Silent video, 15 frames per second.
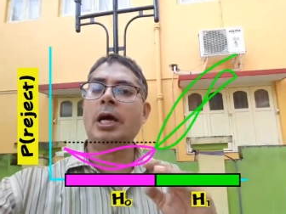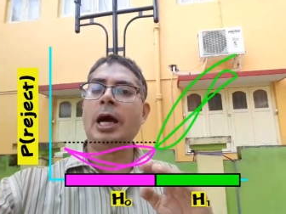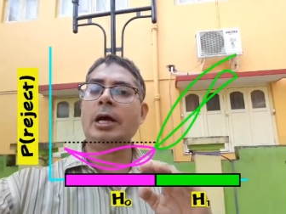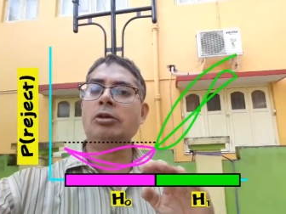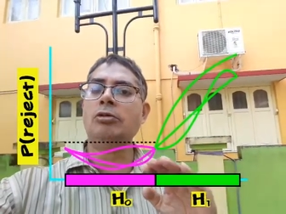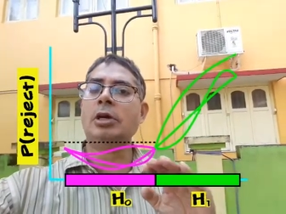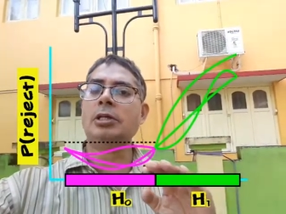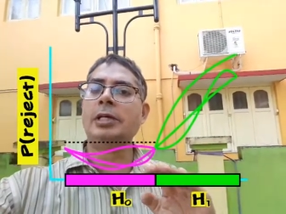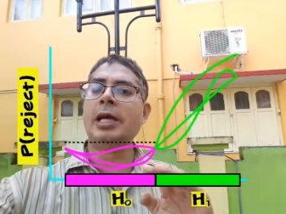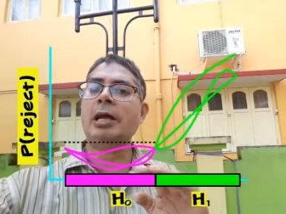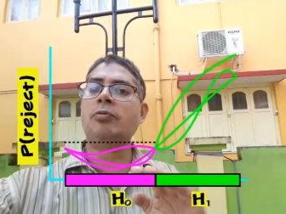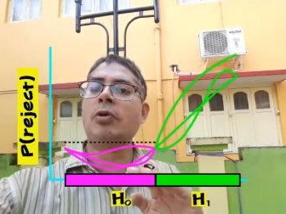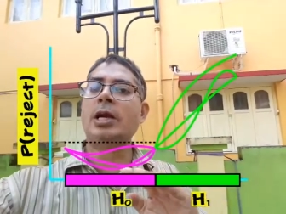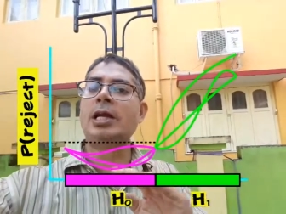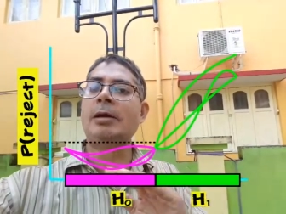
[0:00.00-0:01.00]
I do not
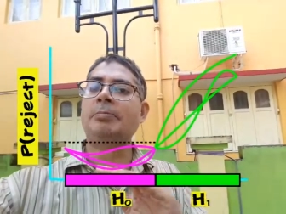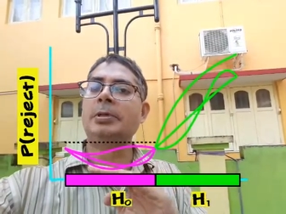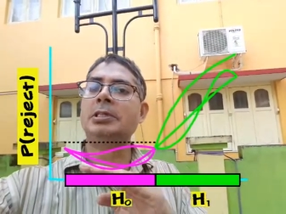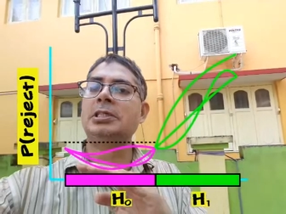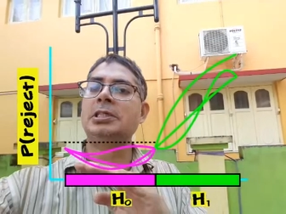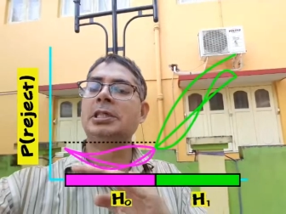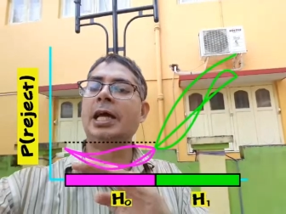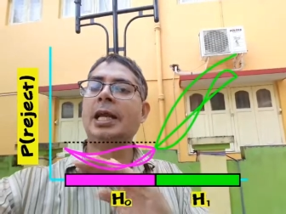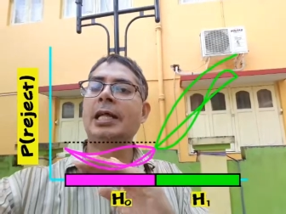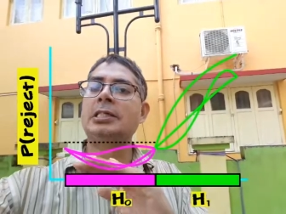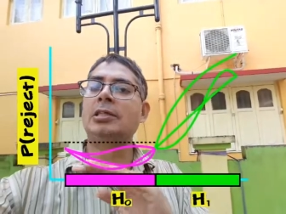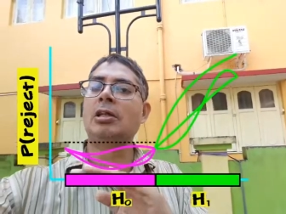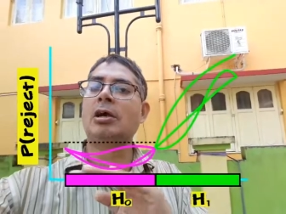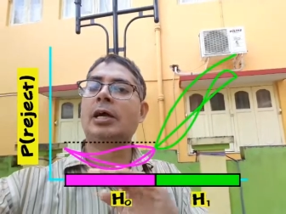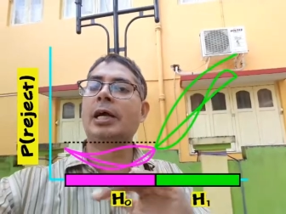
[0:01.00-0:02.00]
care what happens here
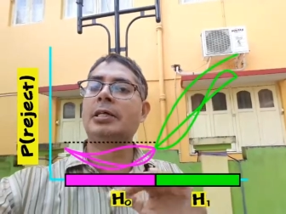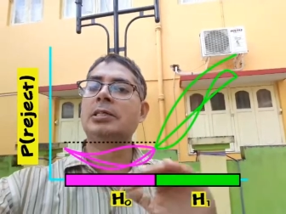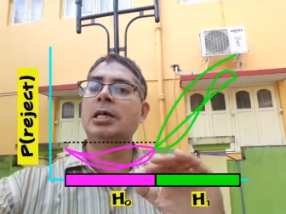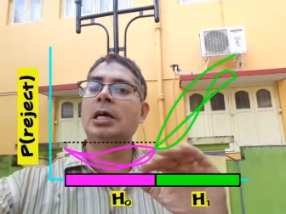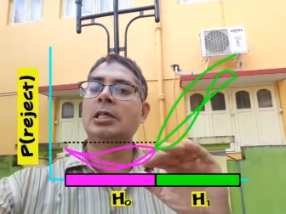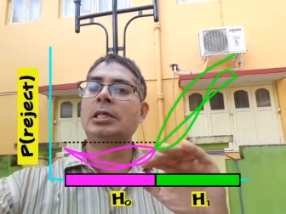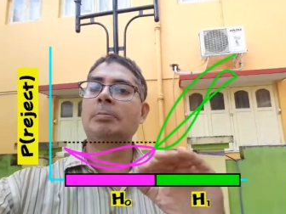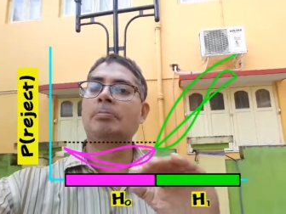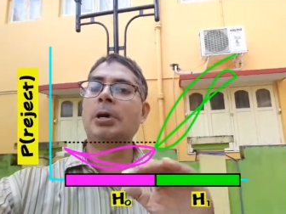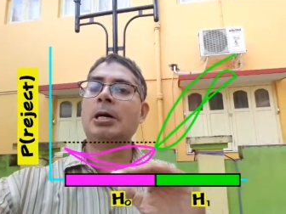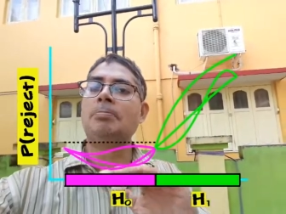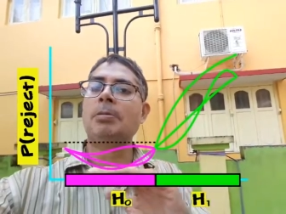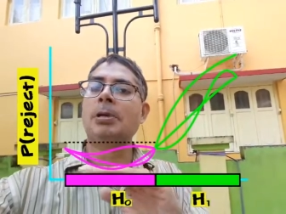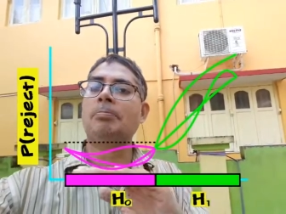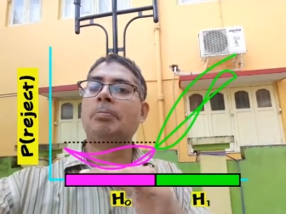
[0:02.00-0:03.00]
as long as the
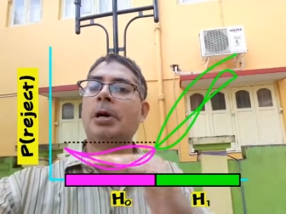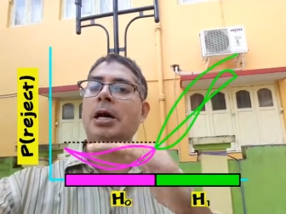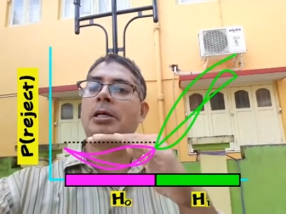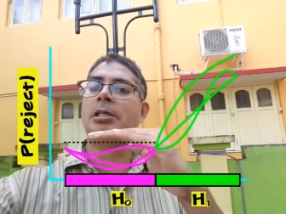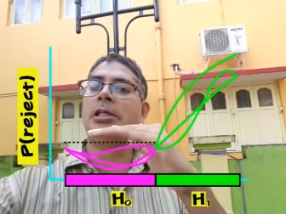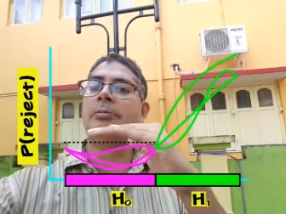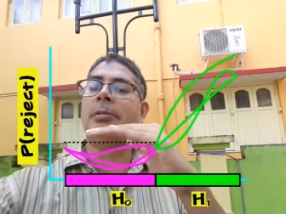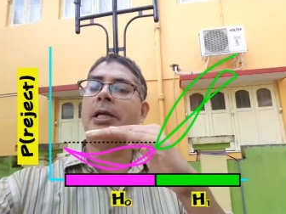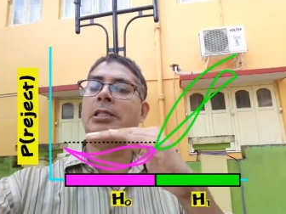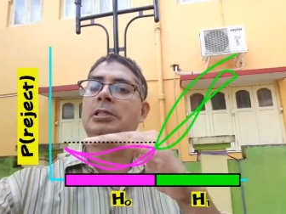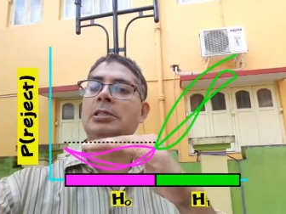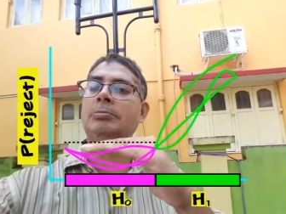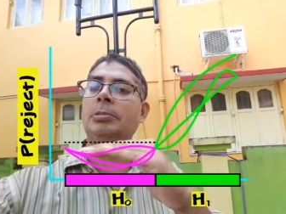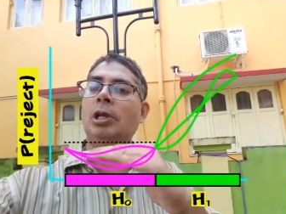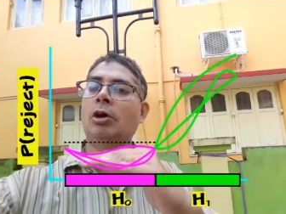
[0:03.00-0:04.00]
purple part
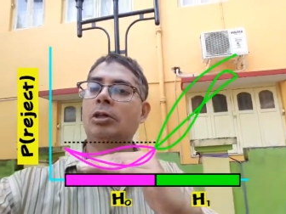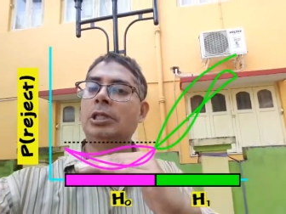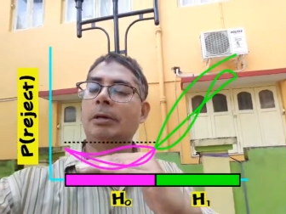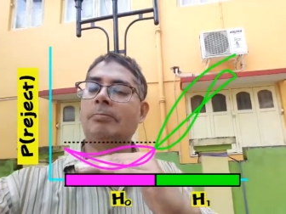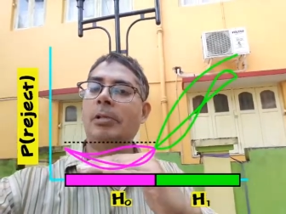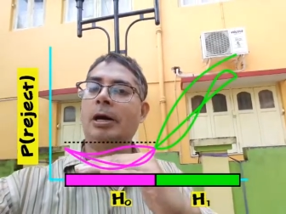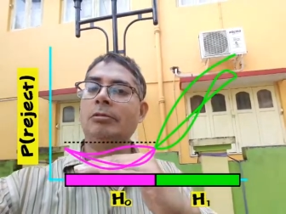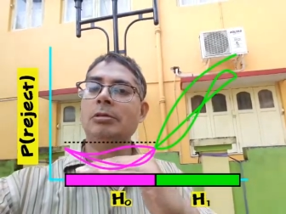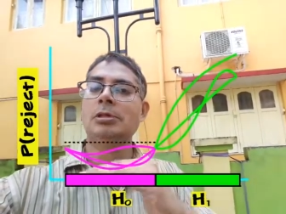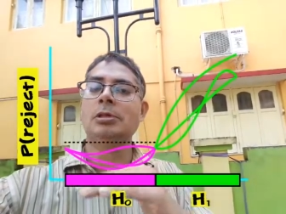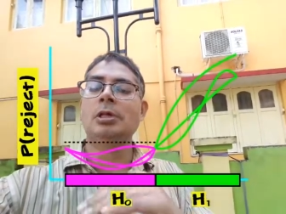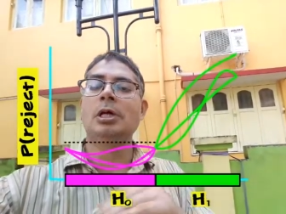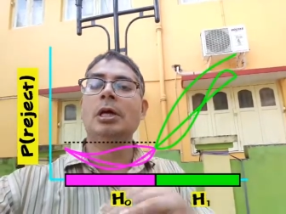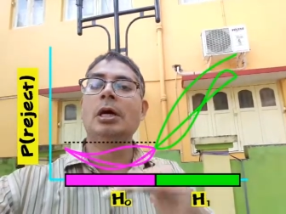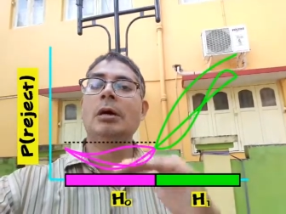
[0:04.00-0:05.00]
remains below the bound.
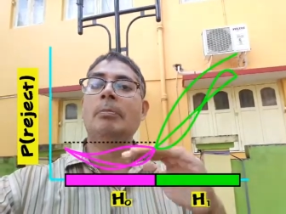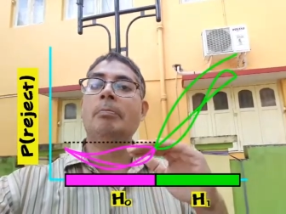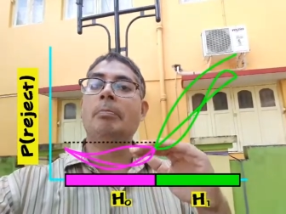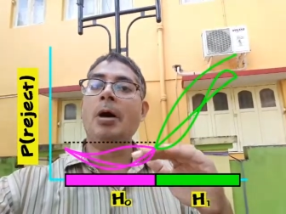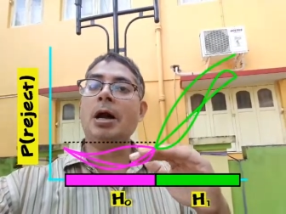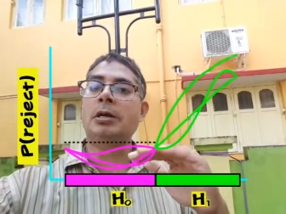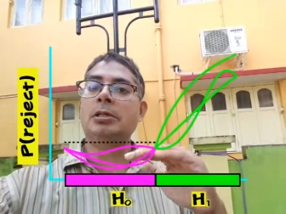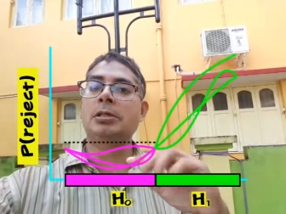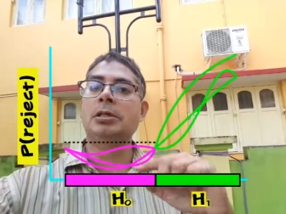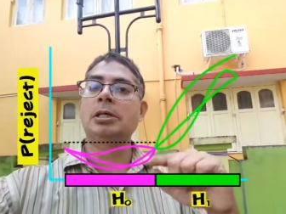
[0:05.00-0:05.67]
But